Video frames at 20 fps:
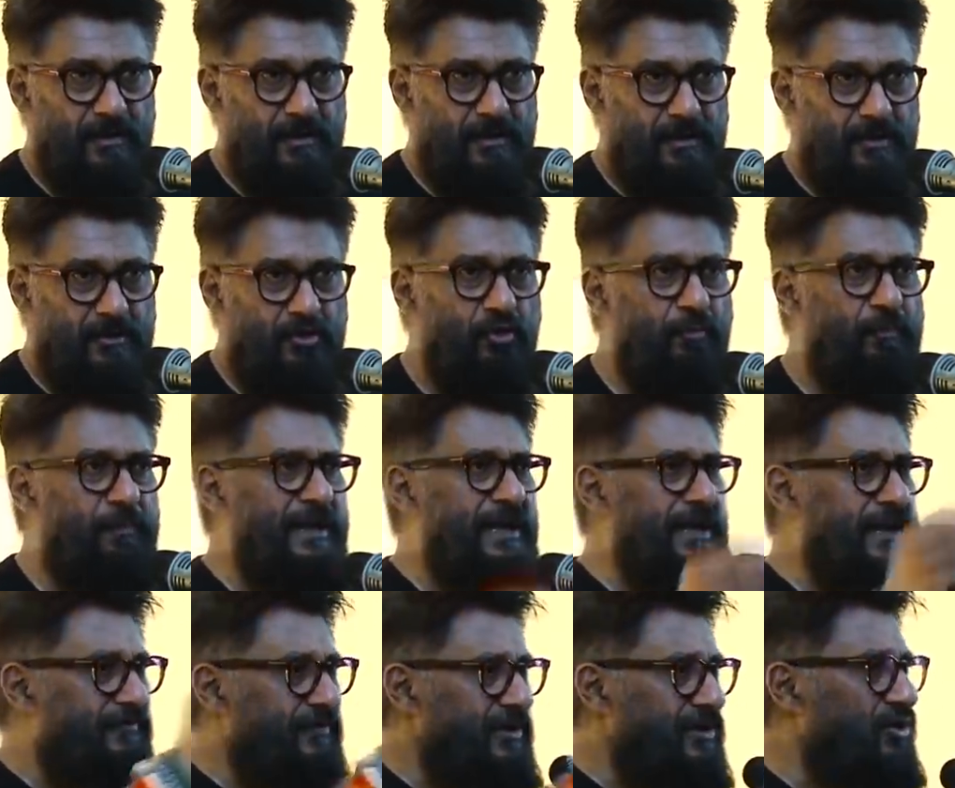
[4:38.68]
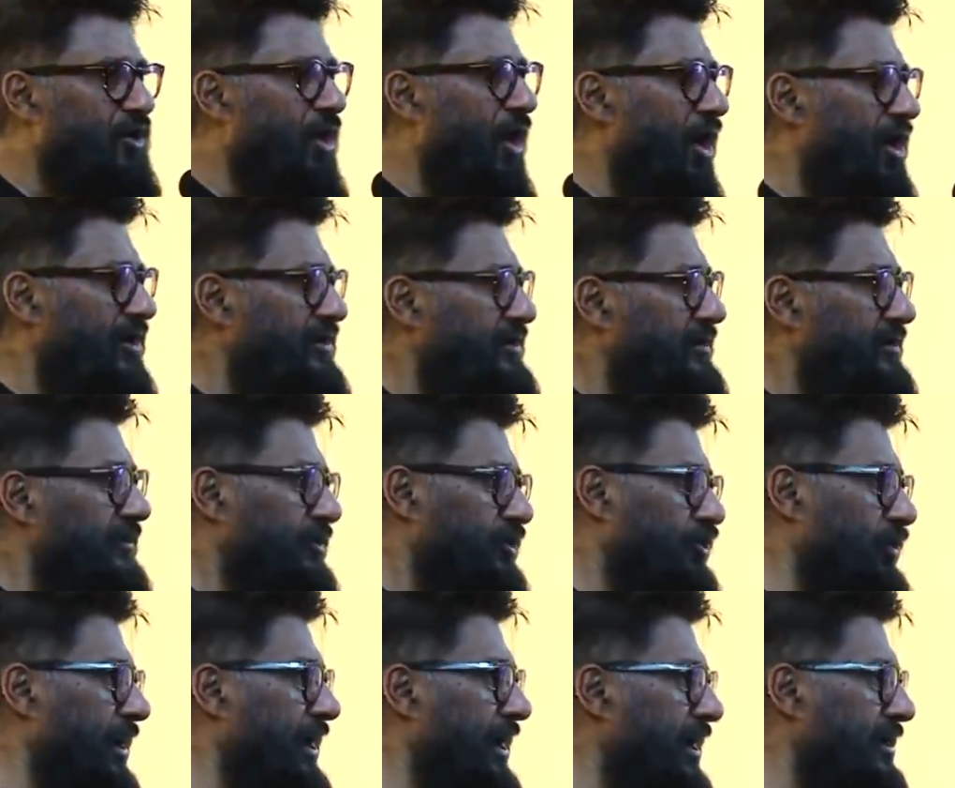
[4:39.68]
You believe in God, you
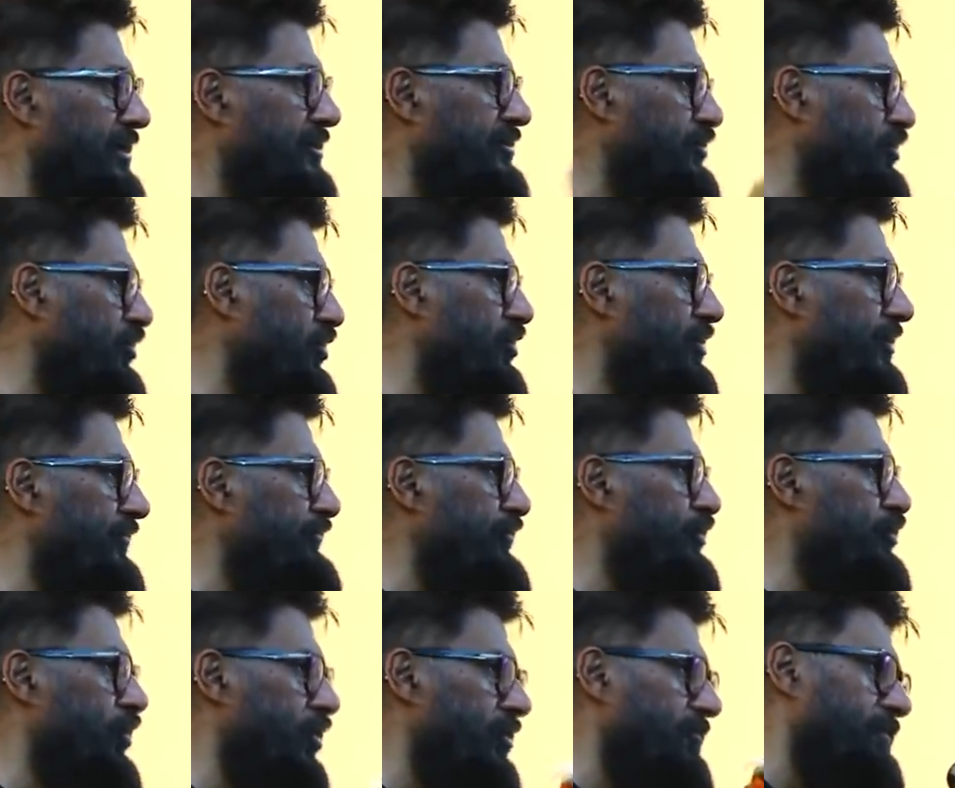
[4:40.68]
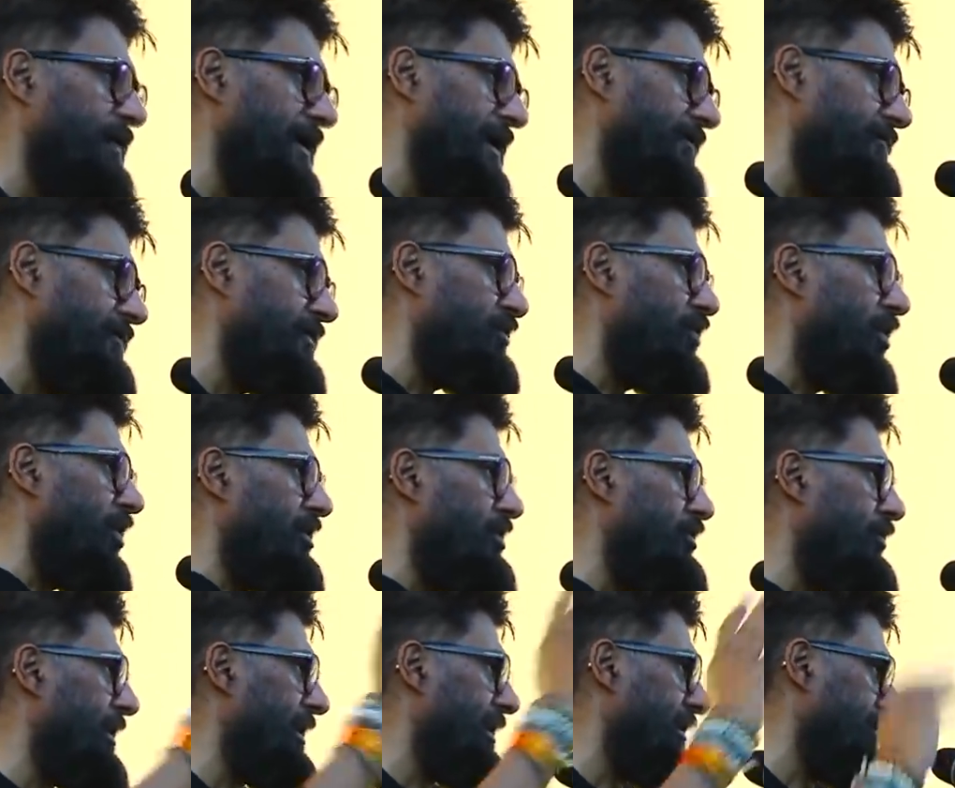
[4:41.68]
are a Hindu. If you don't believe in God, you
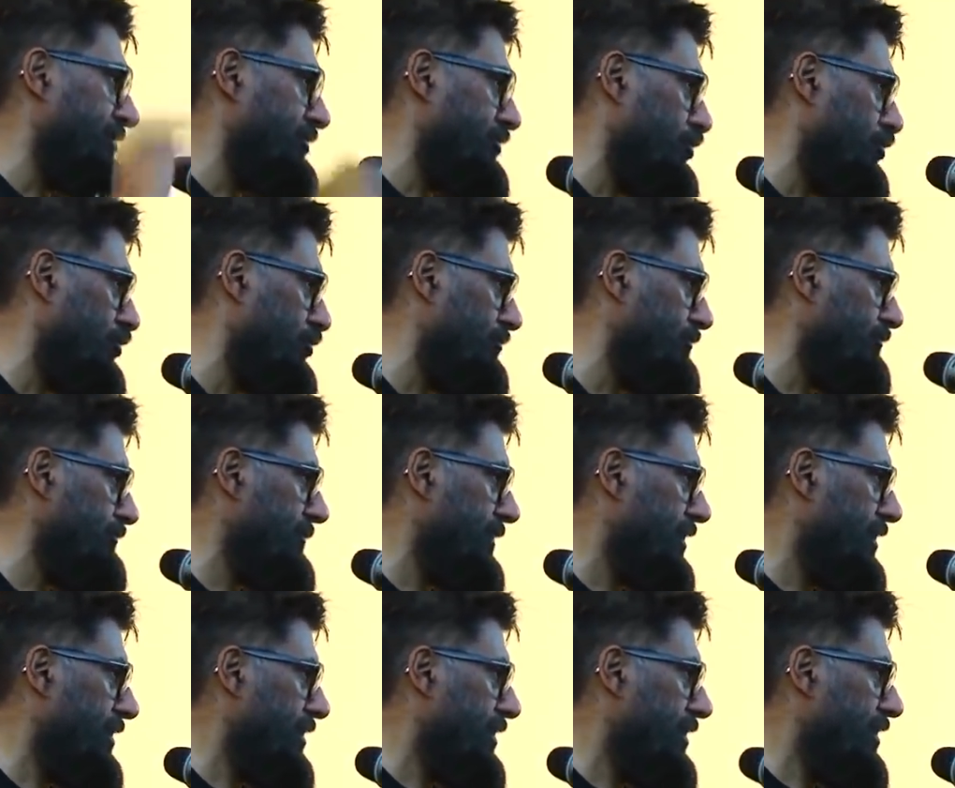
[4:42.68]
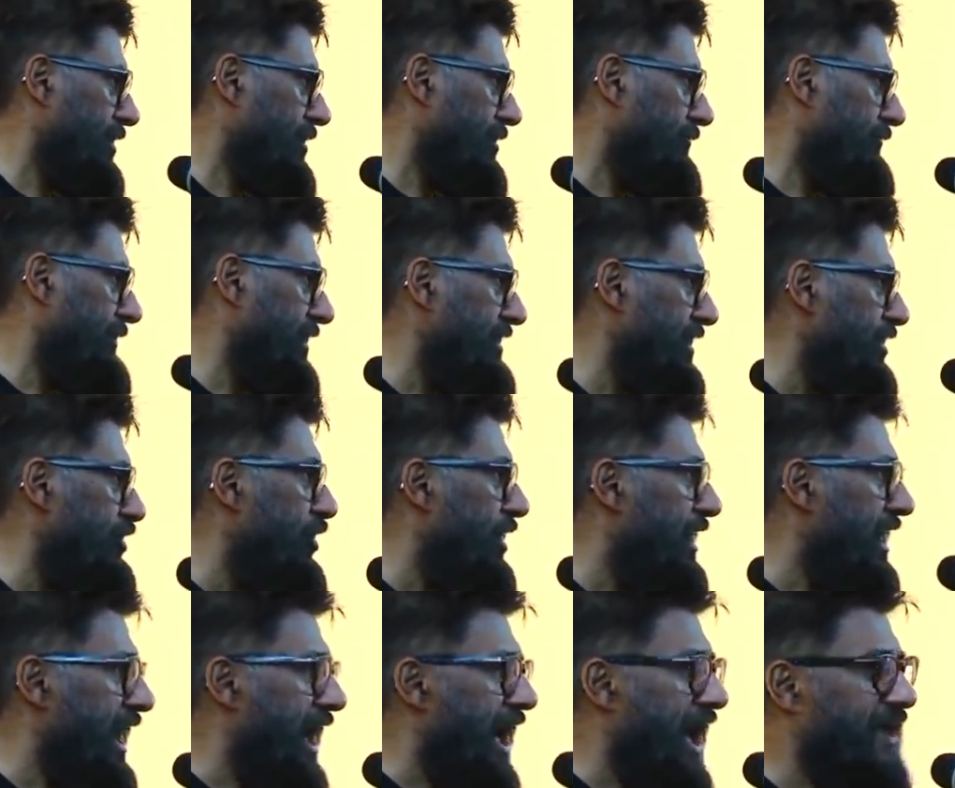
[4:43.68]
are a Hindu. Whether you are
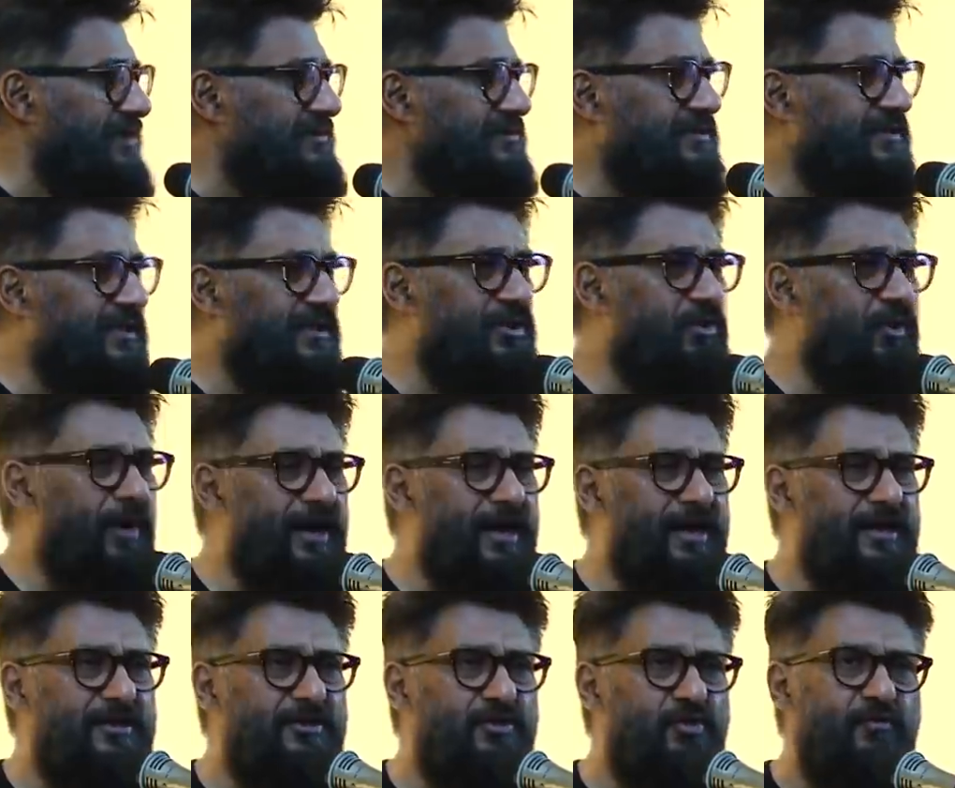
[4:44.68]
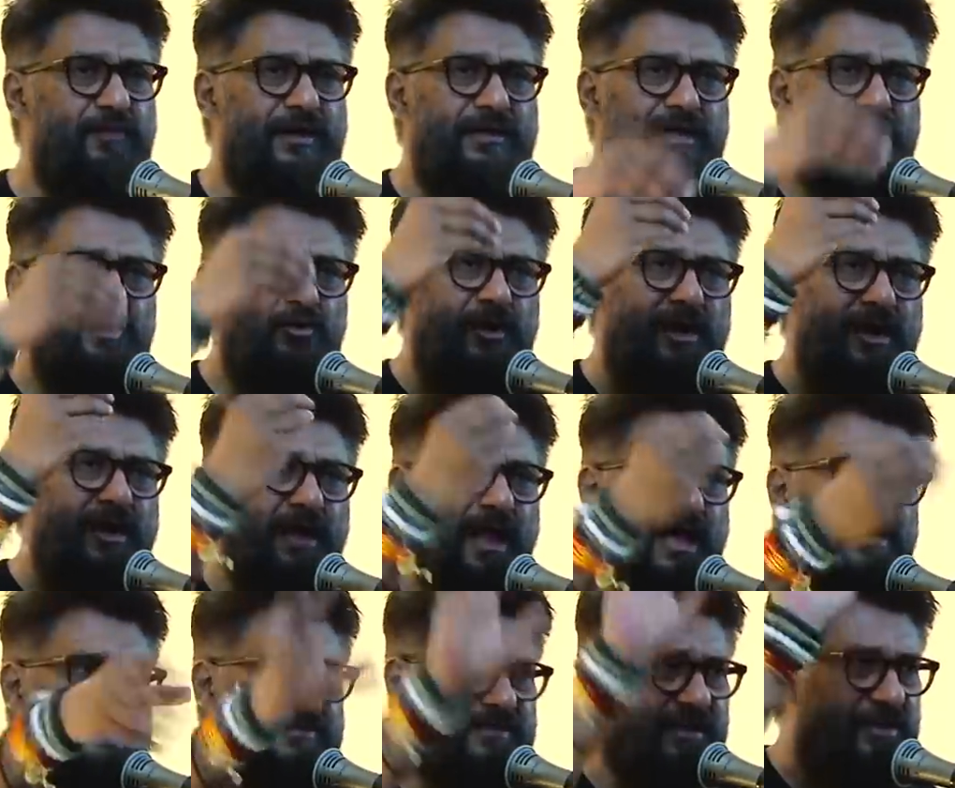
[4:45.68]
an Aastik, you are a Hindu. Whether you are a
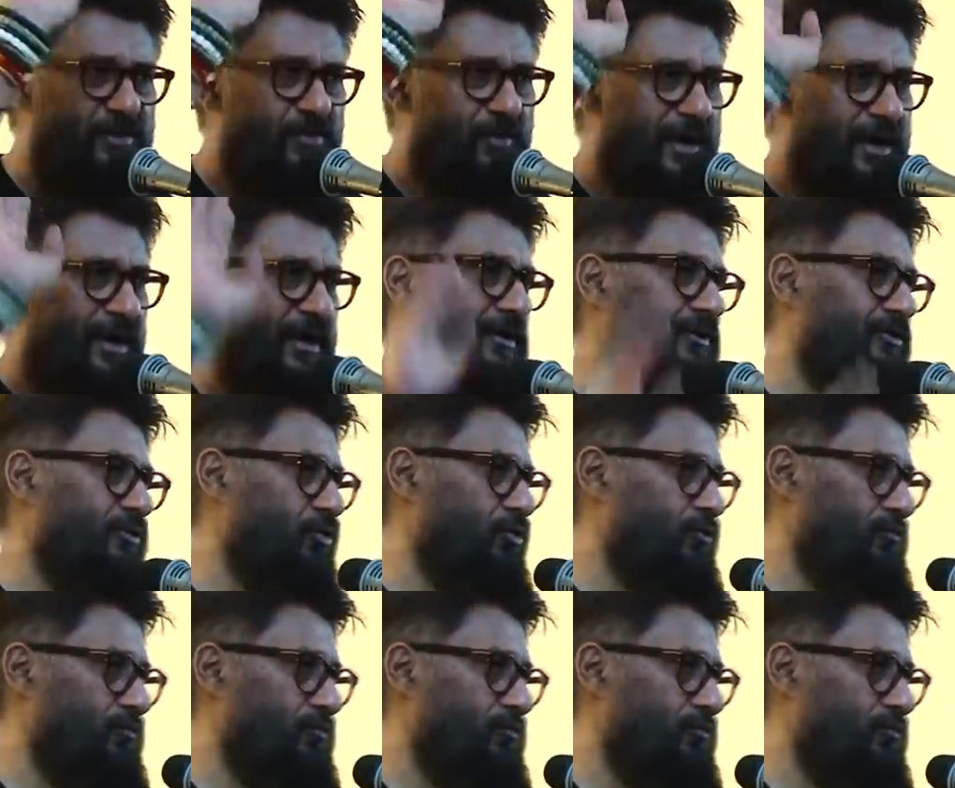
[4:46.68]
Nastik, you are a Hindu.